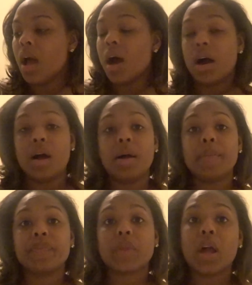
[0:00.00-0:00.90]

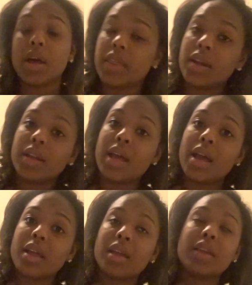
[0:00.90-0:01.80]
Other than
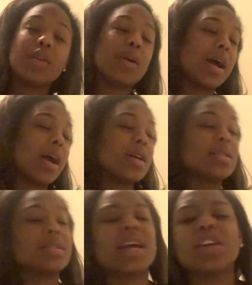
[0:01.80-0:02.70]
that, you
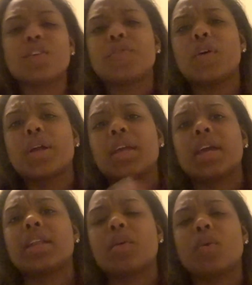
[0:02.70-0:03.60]
guys, thank you for
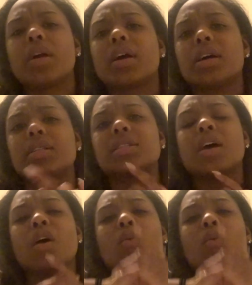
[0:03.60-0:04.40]
kicking it with us.